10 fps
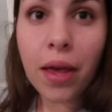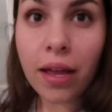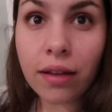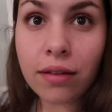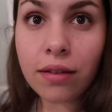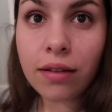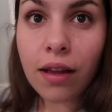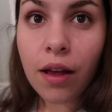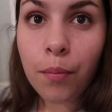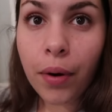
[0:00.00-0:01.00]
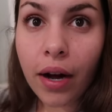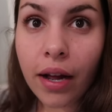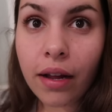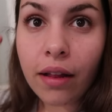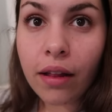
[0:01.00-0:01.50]
pins,
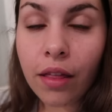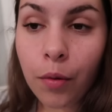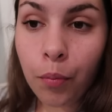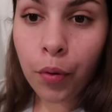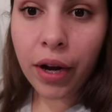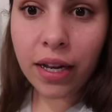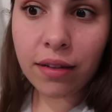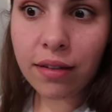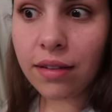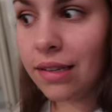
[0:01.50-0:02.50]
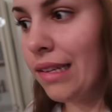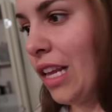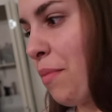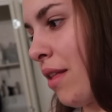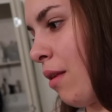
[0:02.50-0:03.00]
but the prints, since
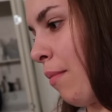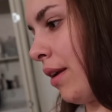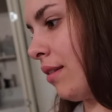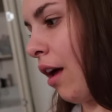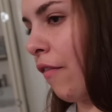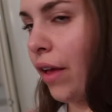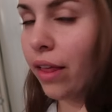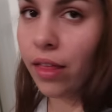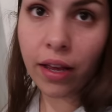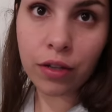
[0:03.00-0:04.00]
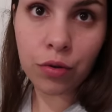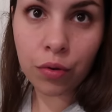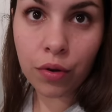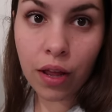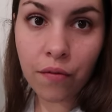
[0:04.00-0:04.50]
I make them myself, I can like
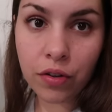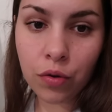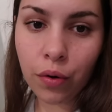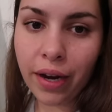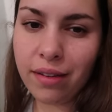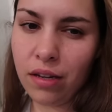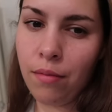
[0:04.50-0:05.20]
control the inventories.